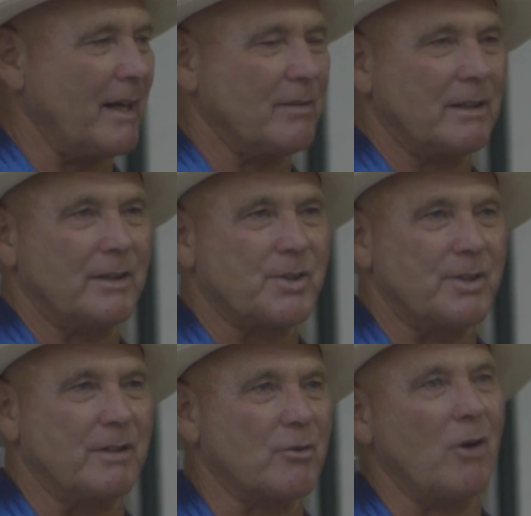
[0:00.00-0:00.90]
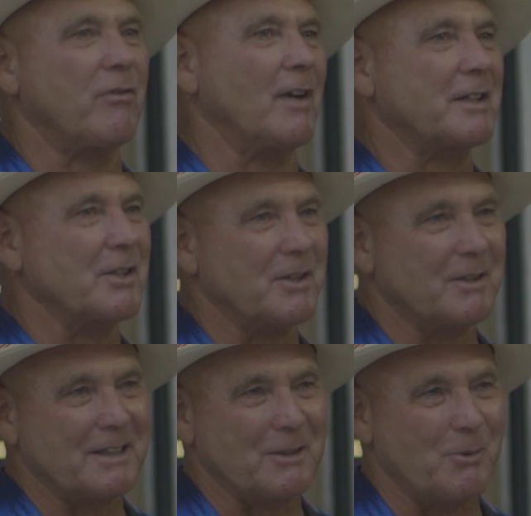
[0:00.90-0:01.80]
have a history of conflict
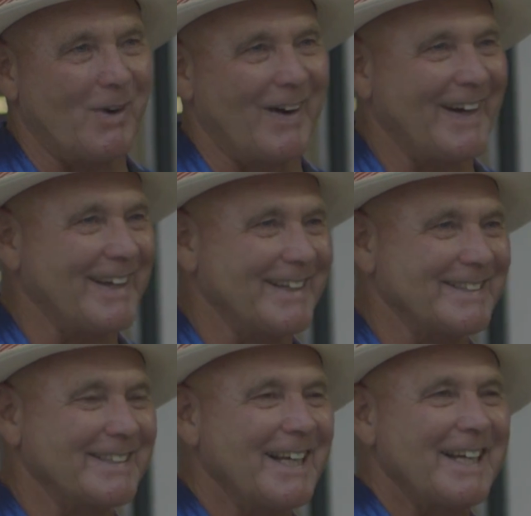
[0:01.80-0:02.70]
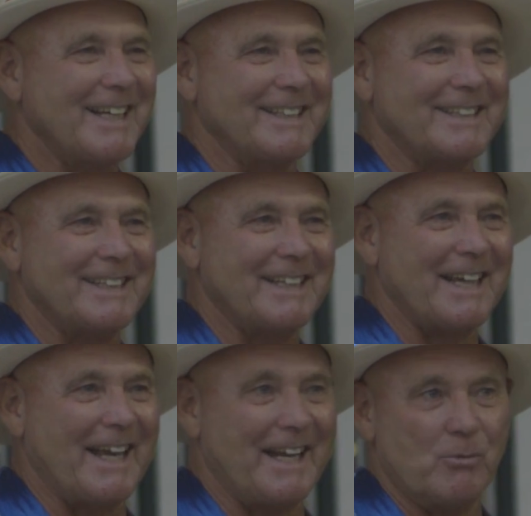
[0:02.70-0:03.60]
in Hawaii, and
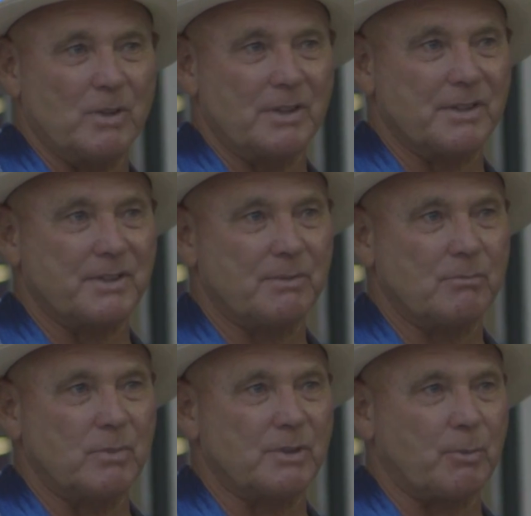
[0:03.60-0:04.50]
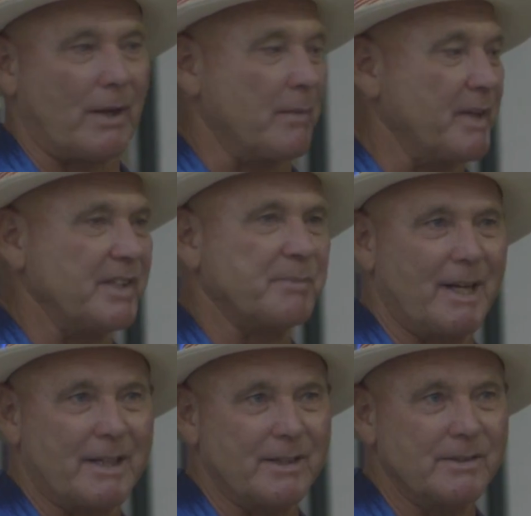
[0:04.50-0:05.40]
Eddie was one of the
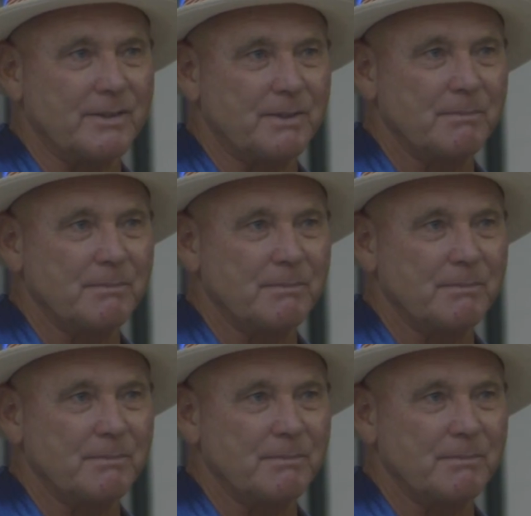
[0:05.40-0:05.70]
peacemakers,